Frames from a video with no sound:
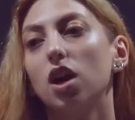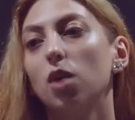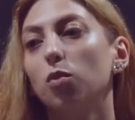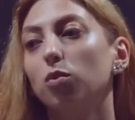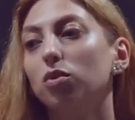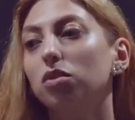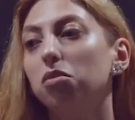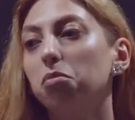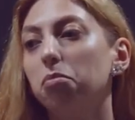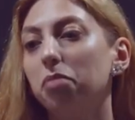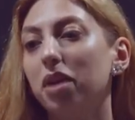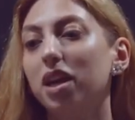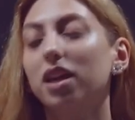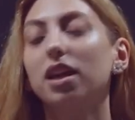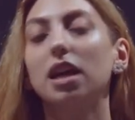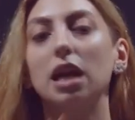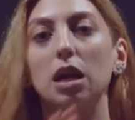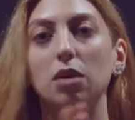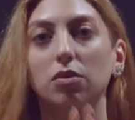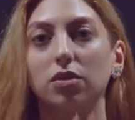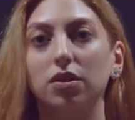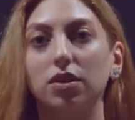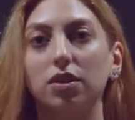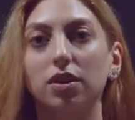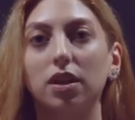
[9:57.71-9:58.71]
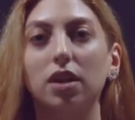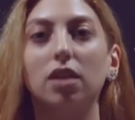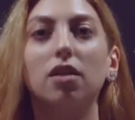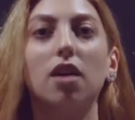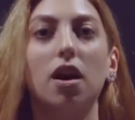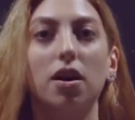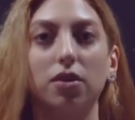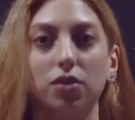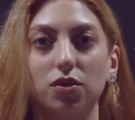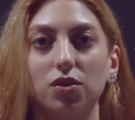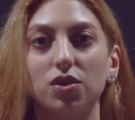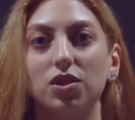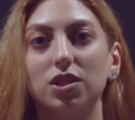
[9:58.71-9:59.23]
will make everything
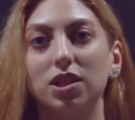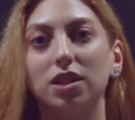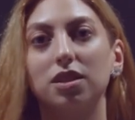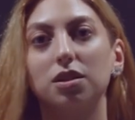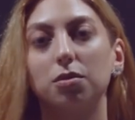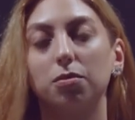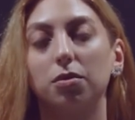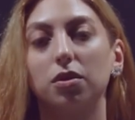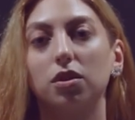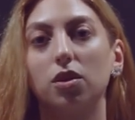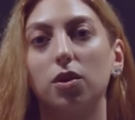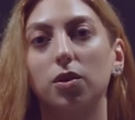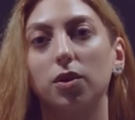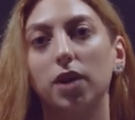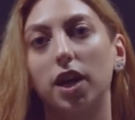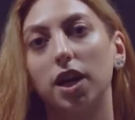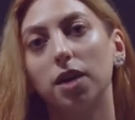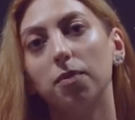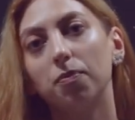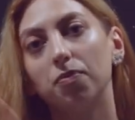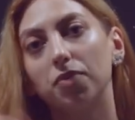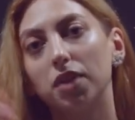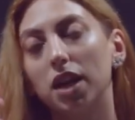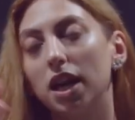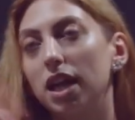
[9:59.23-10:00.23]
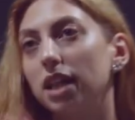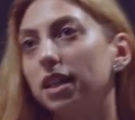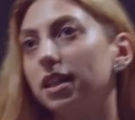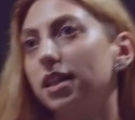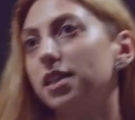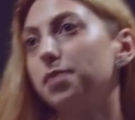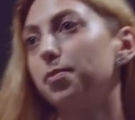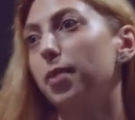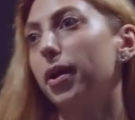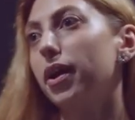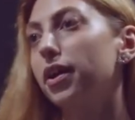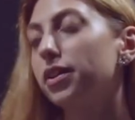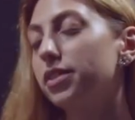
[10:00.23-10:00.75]
understandable. Okay, let's
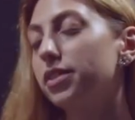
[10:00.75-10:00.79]
pay